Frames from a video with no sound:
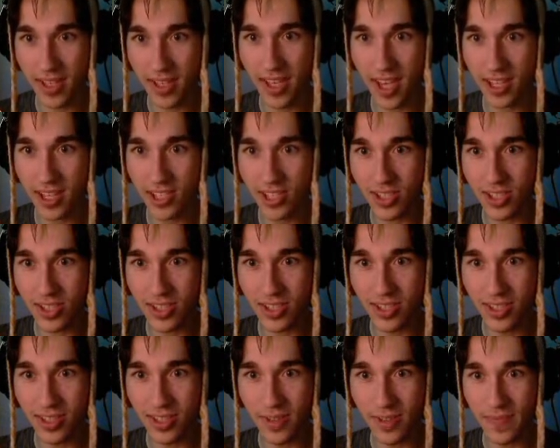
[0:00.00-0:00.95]
Hate you.
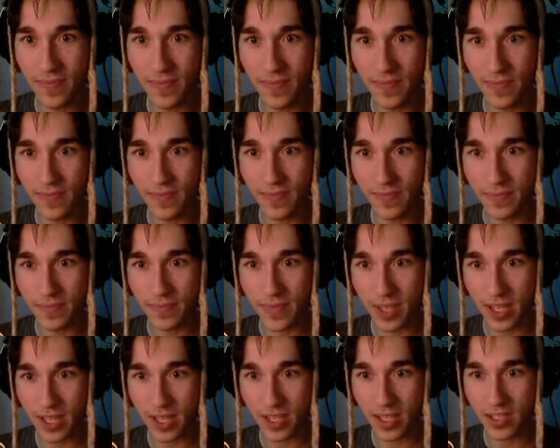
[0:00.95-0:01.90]

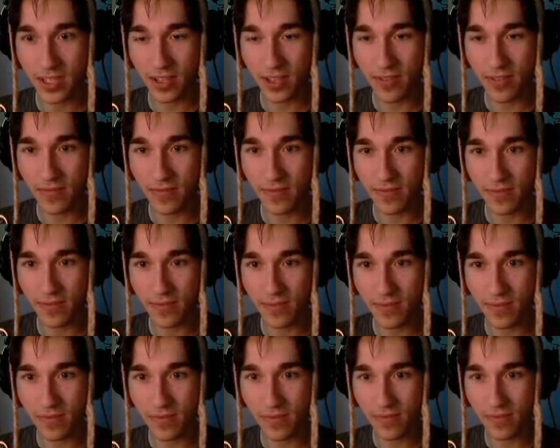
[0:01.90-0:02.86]
Okay, let's go.
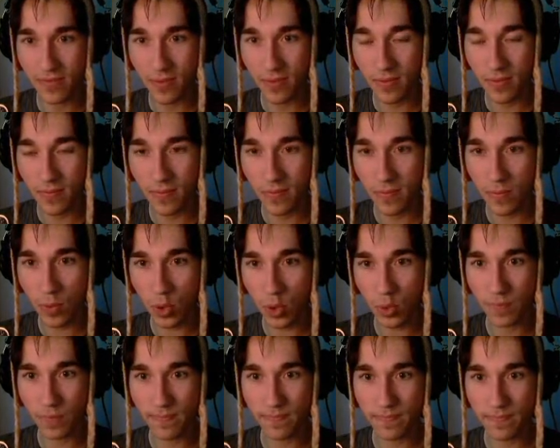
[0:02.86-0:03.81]
Woo!